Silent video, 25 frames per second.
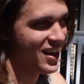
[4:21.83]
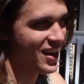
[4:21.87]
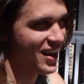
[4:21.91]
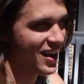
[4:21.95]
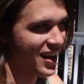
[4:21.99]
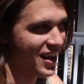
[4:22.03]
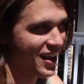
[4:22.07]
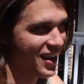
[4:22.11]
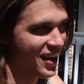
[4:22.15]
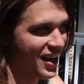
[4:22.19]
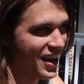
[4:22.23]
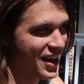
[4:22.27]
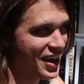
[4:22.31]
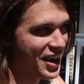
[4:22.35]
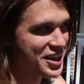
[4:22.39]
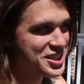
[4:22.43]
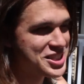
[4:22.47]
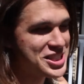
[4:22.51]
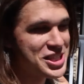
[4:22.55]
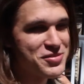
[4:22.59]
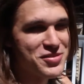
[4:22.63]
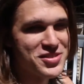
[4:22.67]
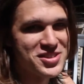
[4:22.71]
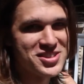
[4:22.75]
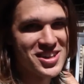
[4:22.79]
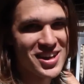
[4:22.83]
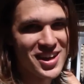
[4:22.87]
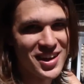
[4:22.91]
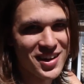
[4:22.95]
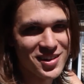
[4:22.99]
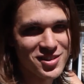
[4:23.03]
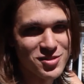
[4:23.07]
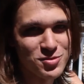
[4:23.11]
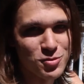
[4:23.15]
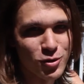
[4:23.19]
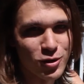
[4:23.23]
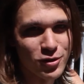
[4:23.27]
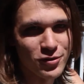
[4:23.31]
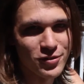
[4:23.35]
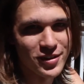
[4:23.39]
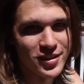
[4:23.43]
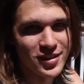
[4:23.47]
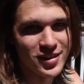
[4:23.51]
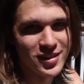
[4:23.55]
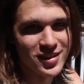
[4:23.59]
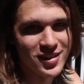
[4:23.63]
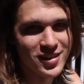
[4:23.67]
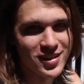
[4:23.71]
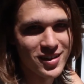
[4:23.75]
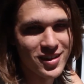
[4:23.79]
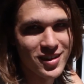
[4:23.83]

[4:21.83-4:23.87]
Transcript: I'd actually even say it's more of a